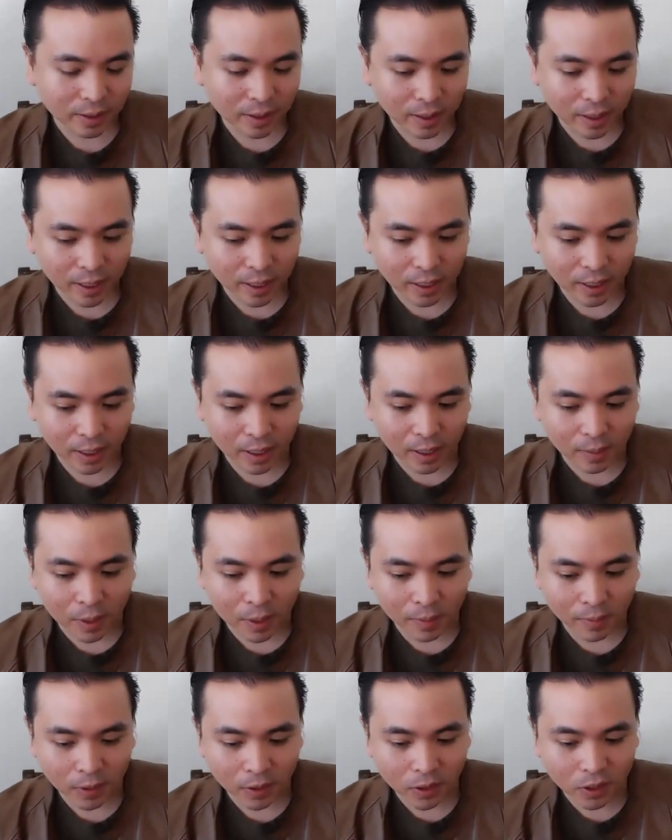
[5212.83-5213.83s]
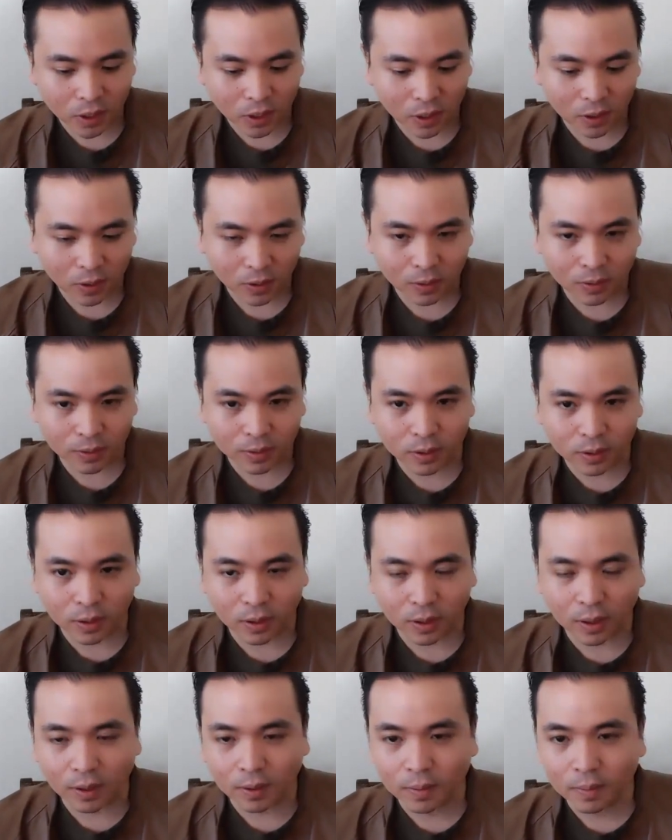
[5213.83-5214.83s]
Any upcoming shows
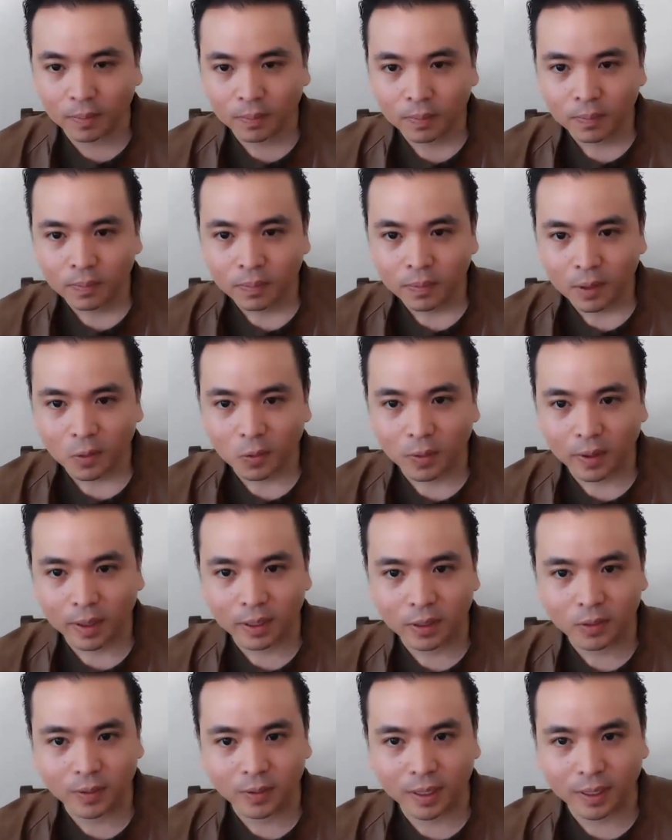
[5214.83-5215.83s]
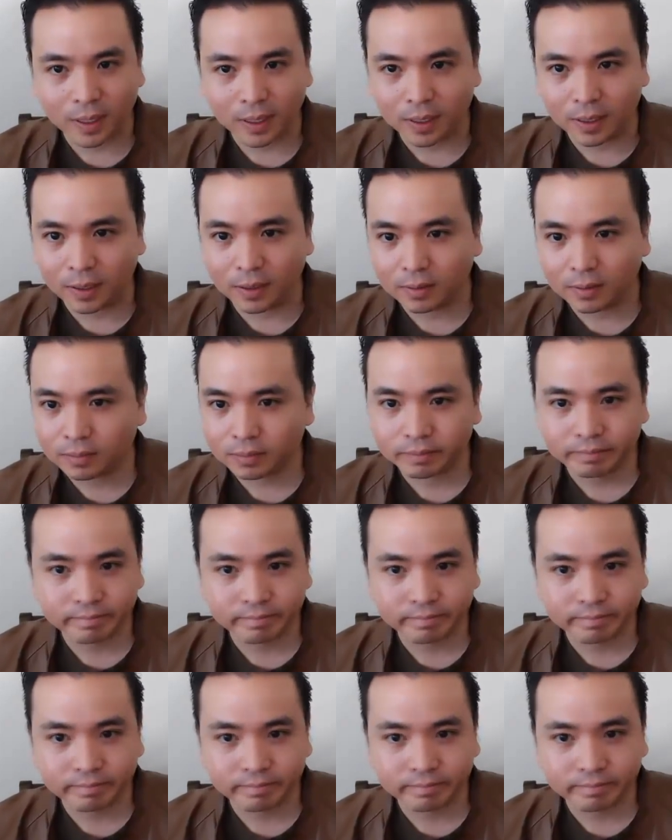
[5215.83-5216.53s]
or ways we can,